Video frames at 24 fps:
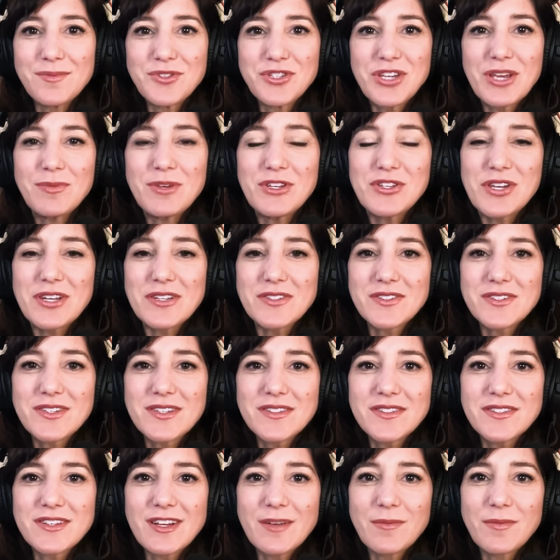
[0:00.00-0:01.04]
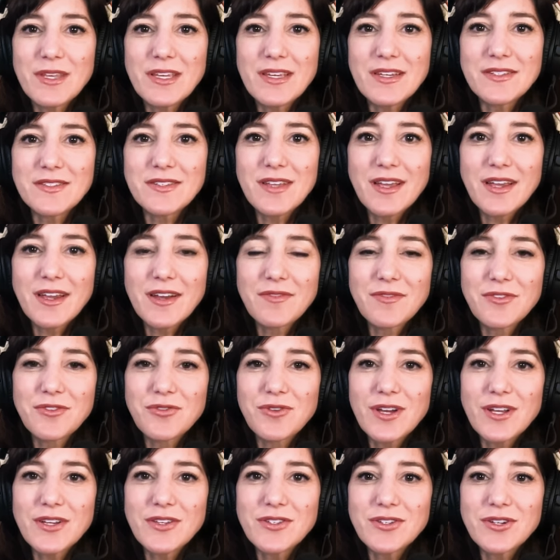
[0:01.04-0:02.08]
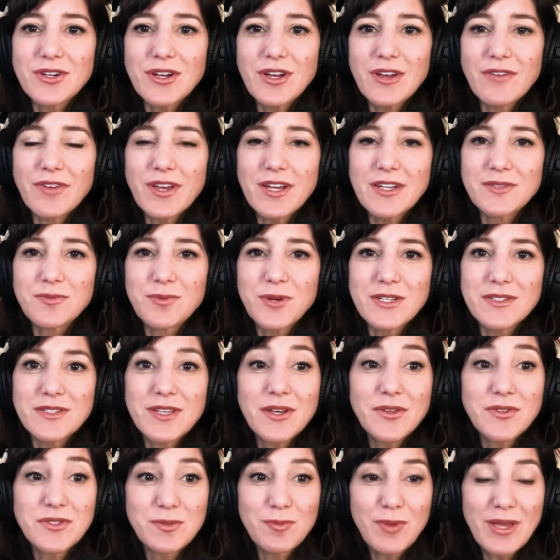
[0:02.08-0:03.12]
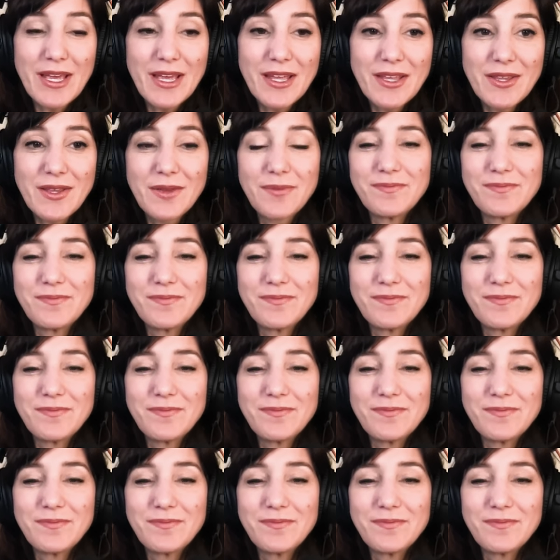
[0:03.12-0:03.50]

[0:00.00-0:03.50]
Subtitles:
Jamie Justice, and I'm the executive director of XPRIZE Healthspan.